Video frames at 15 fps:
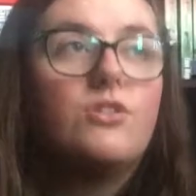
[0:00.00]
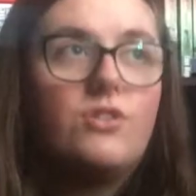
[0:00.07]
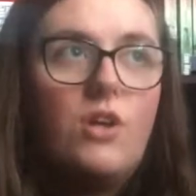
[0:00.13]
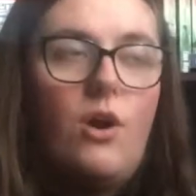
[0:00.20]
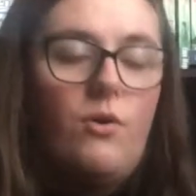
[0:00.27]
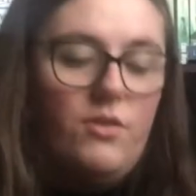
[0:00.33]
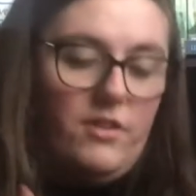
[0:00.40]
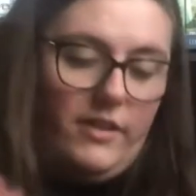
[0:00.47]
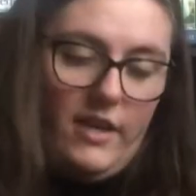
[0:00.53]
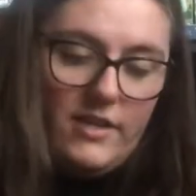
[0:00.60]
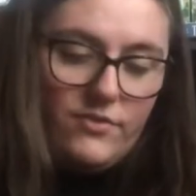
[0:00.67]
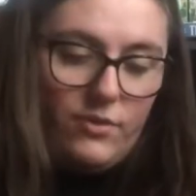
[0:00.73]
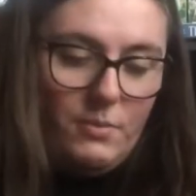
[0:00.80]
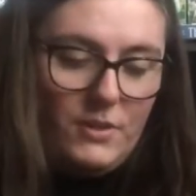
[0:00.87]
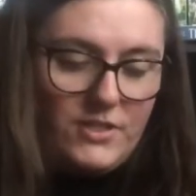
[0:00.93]
So, the
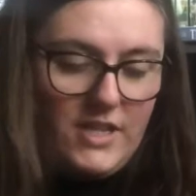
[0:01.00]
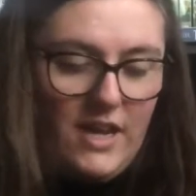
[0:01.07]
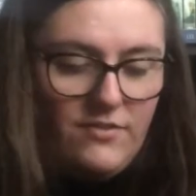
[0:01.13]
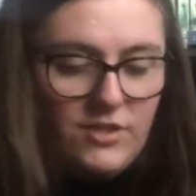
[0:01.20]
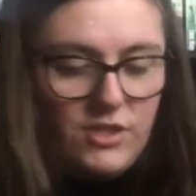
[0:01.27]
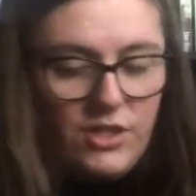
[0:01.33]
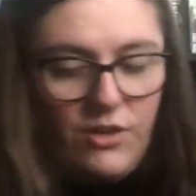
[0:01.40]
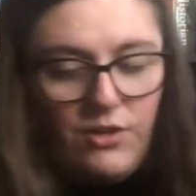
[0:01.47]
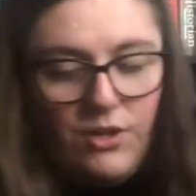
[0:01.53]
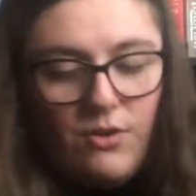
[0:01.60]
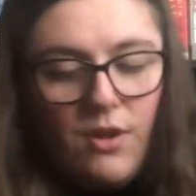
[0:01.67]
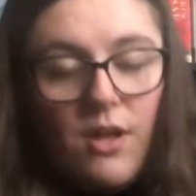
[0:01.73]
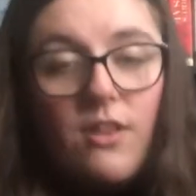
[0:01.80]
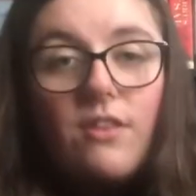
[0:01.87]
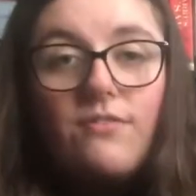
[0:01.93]
last 4 books I have to show you.
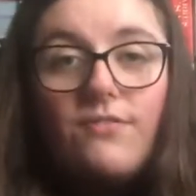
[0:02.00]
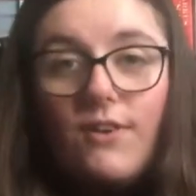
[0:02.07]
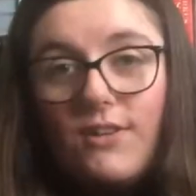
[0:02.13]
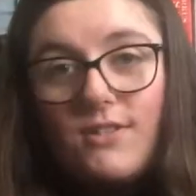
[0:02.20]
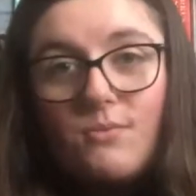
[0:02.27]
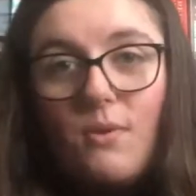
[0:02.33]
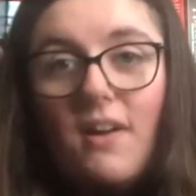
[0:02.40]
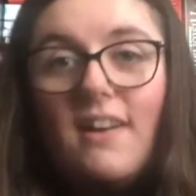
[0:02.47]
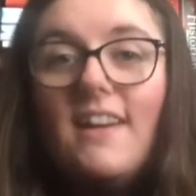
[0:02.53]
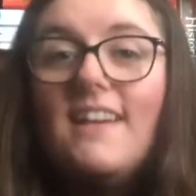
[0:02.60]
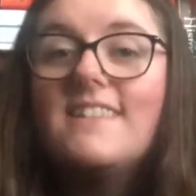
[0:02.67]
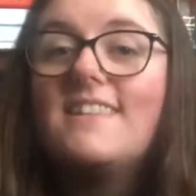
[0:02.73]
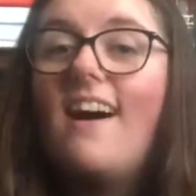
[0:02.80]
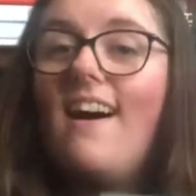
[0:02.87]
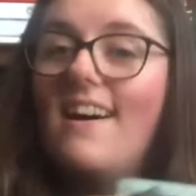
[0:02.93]
The first one
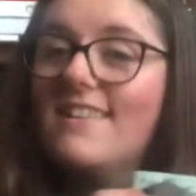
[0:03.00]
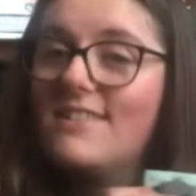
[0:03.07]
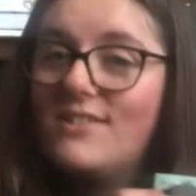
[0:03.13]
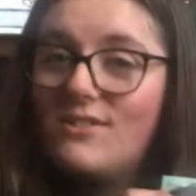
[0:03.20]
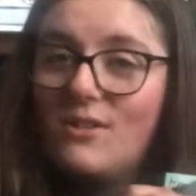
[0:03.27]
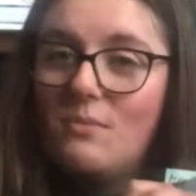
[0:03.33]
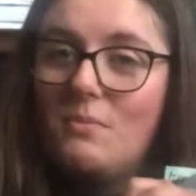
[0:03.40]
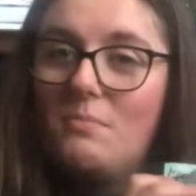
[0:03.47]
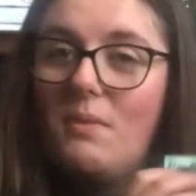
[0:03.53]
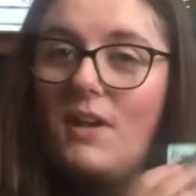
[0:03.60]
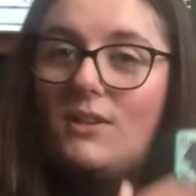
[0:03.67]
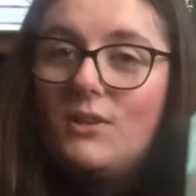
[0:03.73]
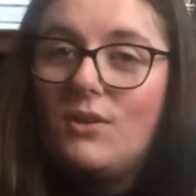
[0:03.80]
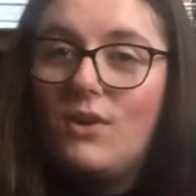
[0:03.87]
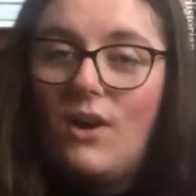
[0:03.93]
is Heartstopper by
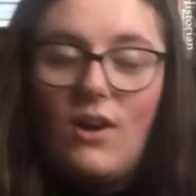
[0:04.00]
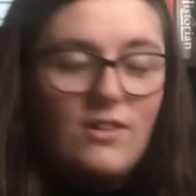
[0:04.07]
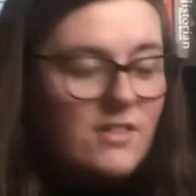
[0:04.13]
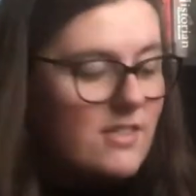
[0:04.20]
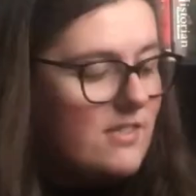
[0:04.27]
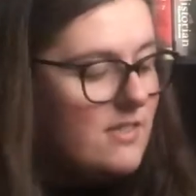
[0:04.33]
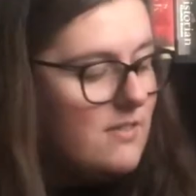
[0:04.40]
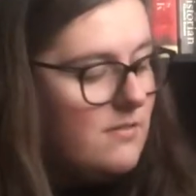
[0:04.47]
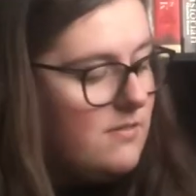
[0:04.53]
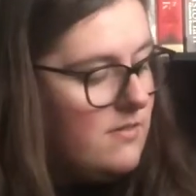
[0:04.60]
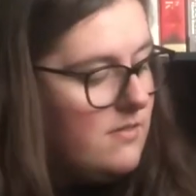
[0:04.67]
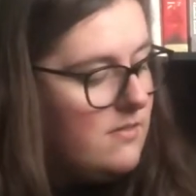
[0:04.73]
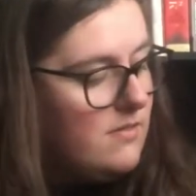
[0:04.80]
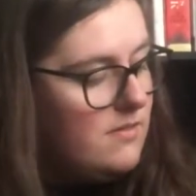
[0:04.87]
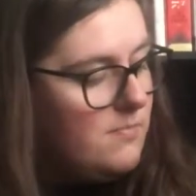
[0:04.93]
Laura
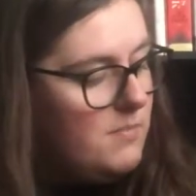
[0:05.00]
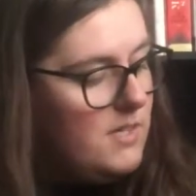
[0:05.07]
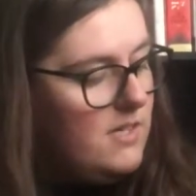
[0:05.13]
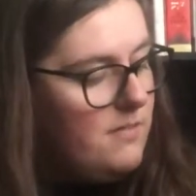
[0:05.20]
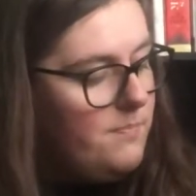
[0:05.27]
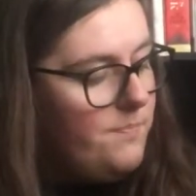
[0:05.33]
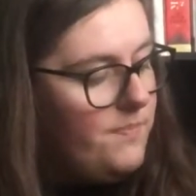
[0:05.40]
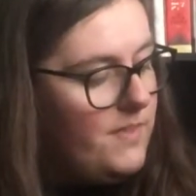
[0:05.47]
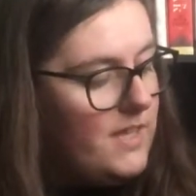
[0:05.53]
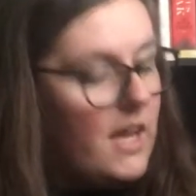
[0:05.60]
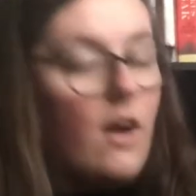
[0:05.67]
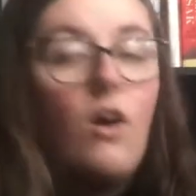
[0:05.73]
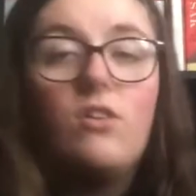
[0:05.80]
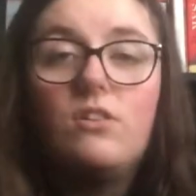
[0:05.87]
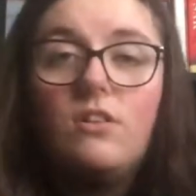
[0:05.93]
Osman.
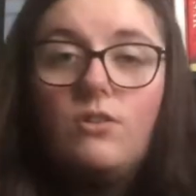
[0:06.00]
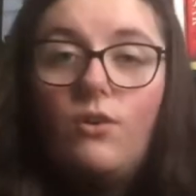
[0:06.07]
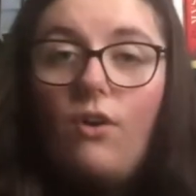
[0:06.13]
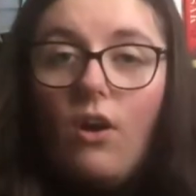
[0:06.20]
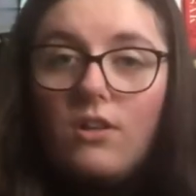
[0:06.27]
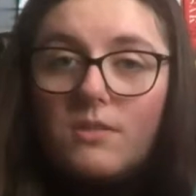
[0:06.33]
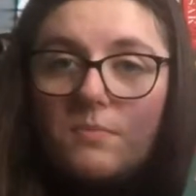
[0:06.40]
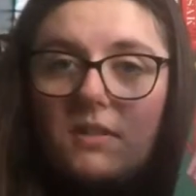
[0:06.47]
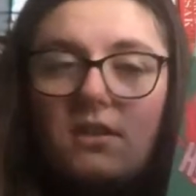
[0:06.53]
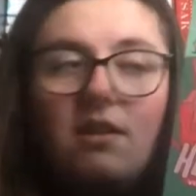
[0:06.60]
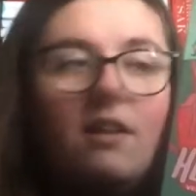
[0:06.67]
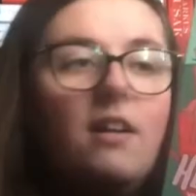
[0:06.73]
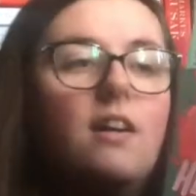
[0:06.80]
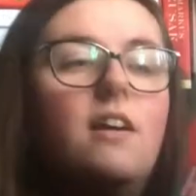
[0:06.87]
Yeah, Laura Osman.